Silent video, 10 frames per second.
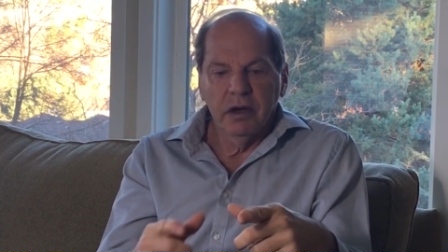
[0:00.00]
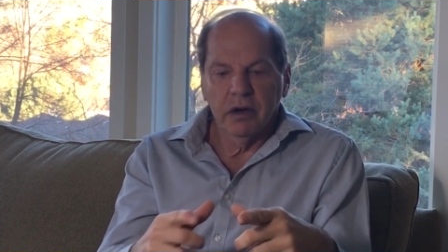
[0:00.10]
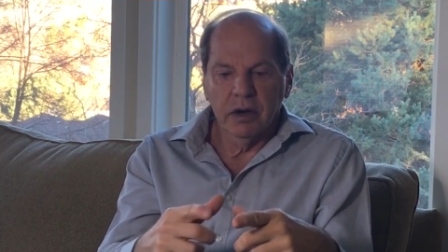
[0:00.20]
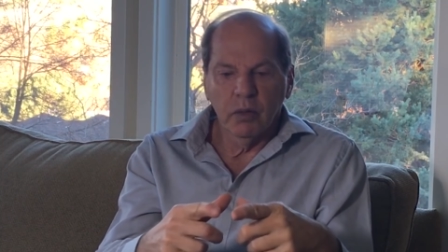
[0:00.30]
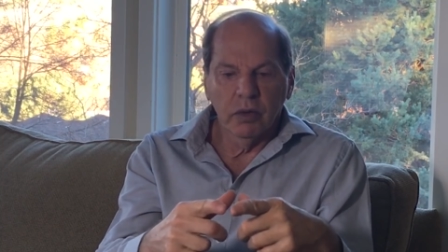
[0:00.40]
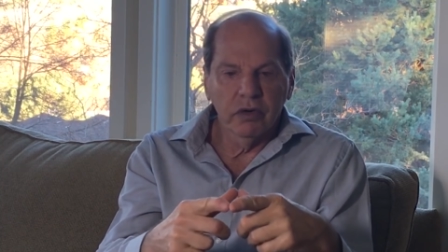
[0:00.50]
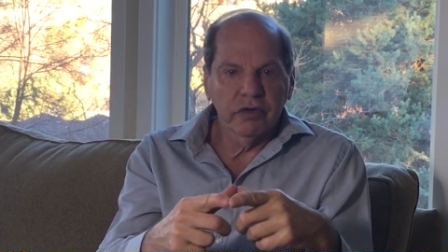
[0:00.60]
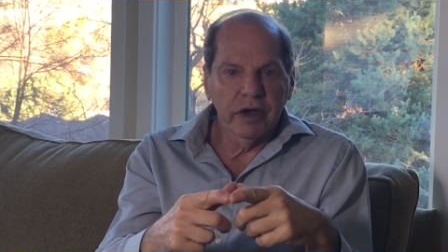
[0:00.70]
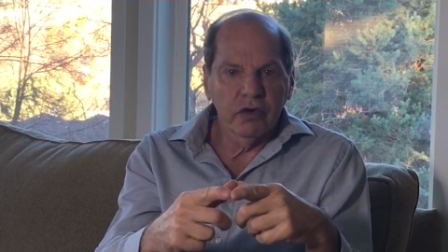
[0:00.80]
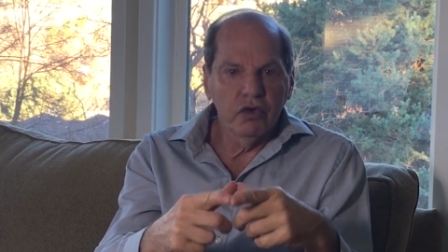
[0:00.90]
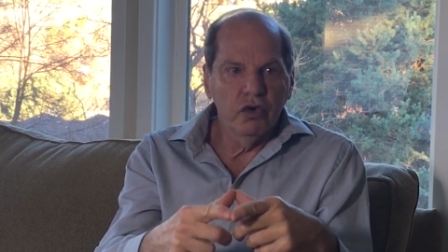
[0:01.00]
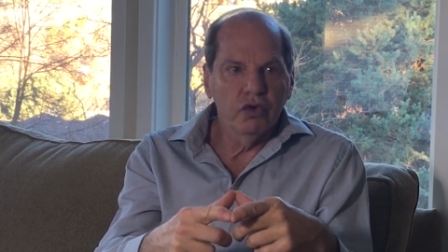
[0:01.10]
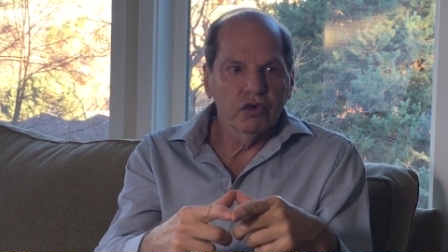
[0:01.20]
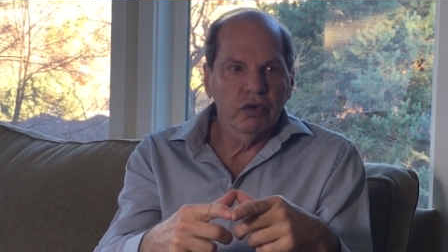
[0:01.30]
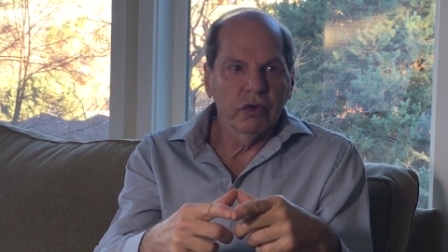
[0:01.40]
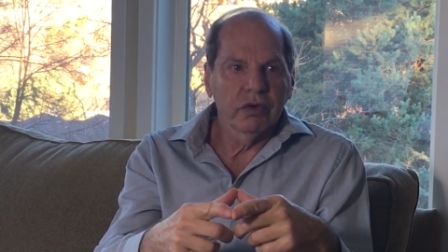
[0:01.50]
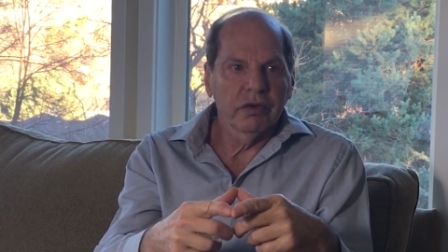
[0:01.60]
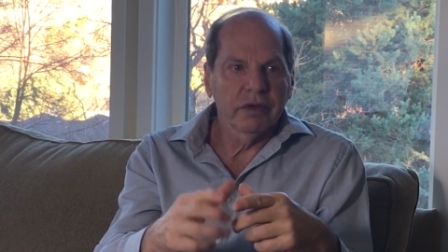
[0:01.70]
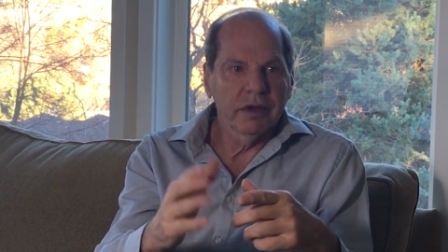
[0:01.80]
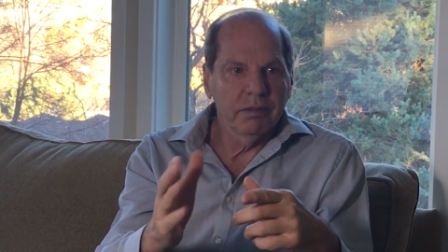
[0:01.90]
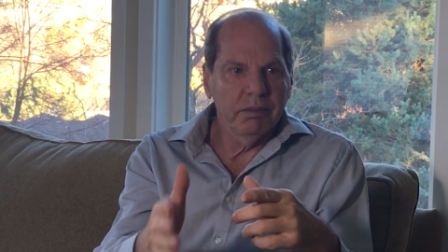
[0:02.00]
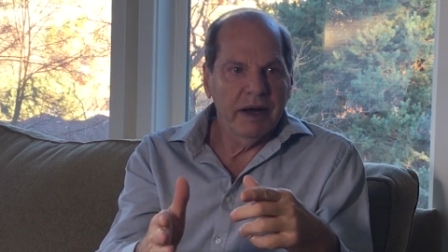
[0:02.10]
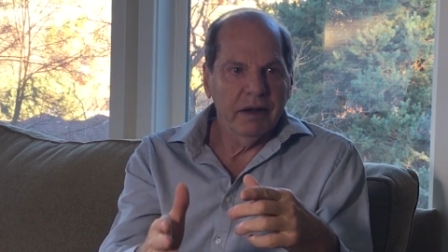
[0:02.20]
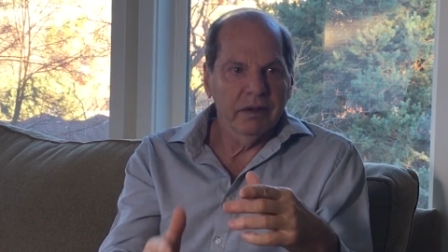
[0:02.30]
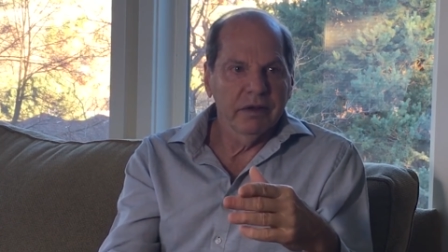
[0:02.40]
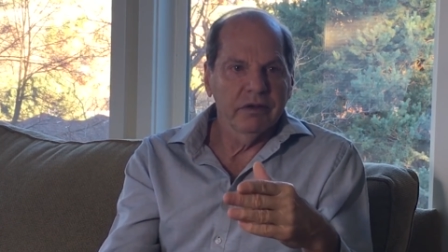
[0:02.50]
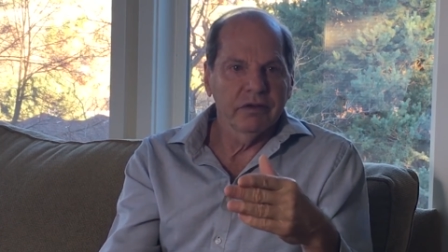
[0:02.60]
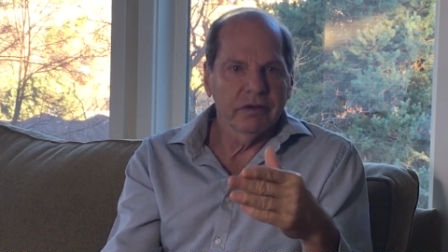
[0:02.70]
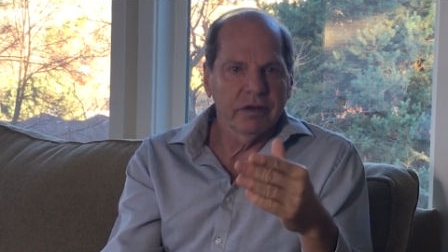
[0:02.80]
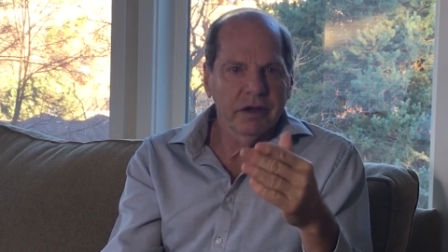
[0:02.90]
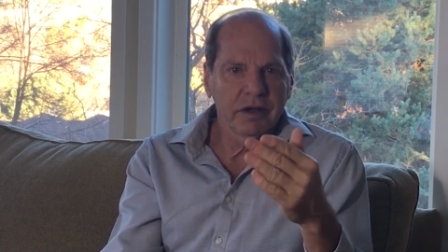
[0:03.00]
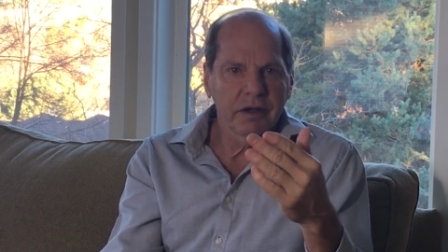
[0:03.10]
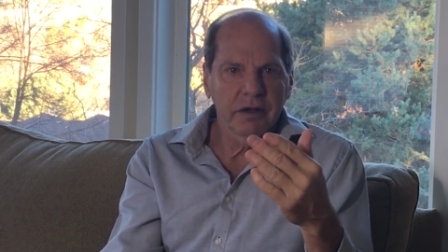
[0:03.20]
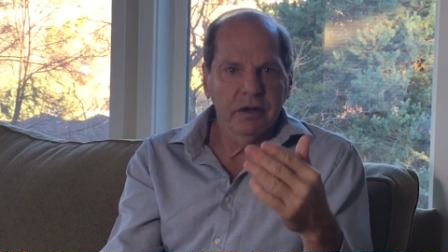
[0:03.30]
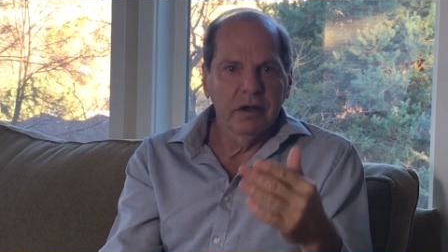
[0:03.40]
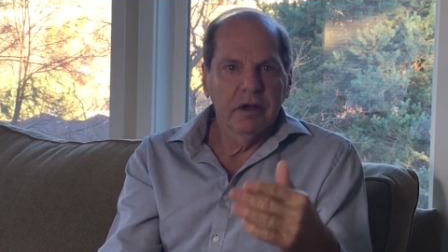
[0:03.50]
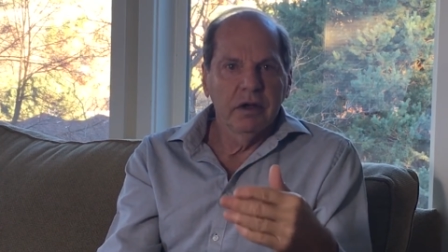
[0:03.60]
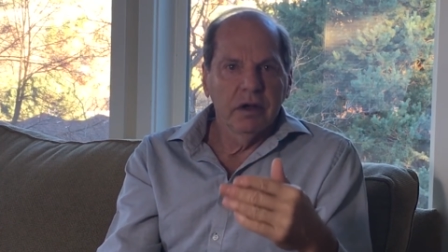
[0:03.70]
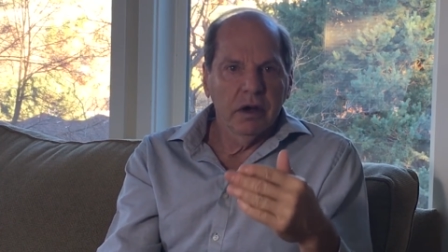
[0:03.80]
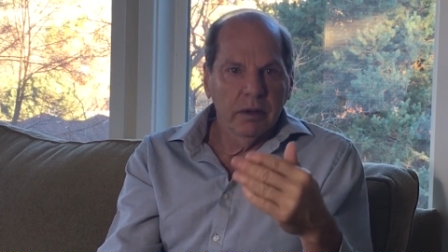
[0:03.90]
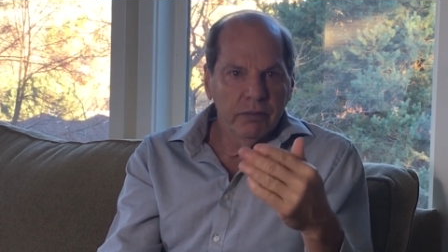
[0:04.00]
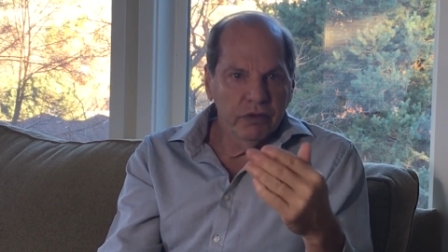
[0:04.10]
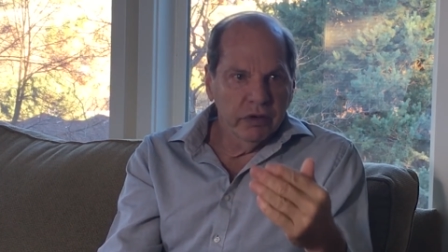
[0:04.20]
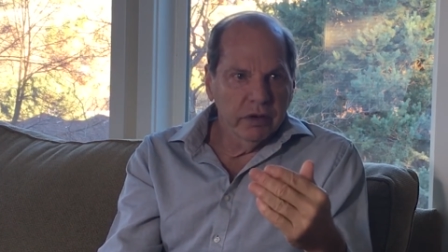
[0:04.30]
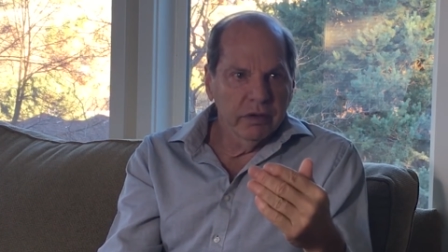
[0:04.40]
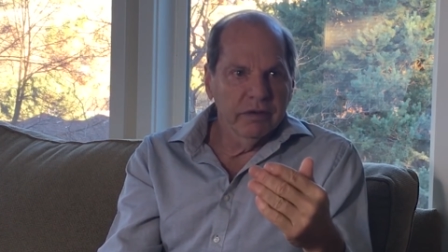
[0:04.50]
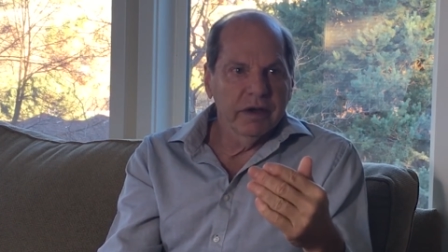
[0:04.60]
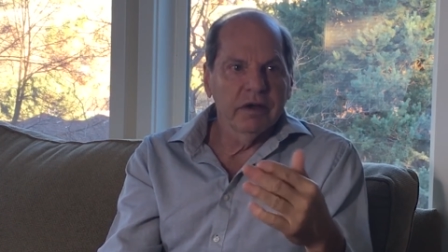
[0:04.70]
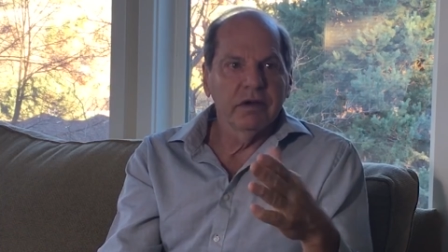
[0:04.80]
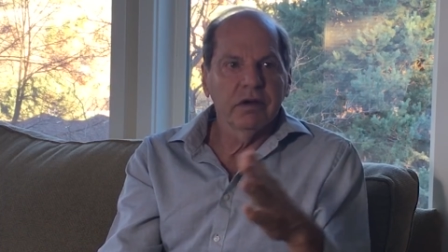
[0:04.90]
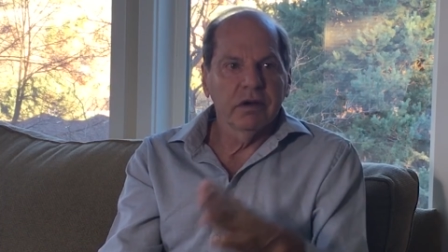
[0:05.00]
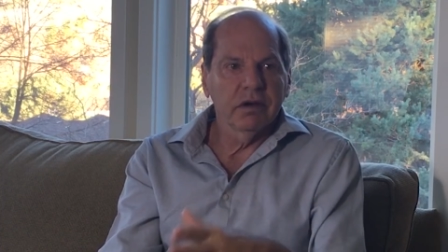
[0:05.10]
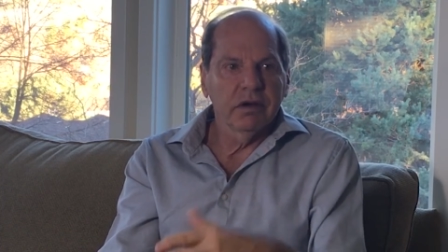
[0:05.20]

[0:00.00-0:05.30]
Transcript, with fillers: all right, words like neutral and balanced and amused. observing,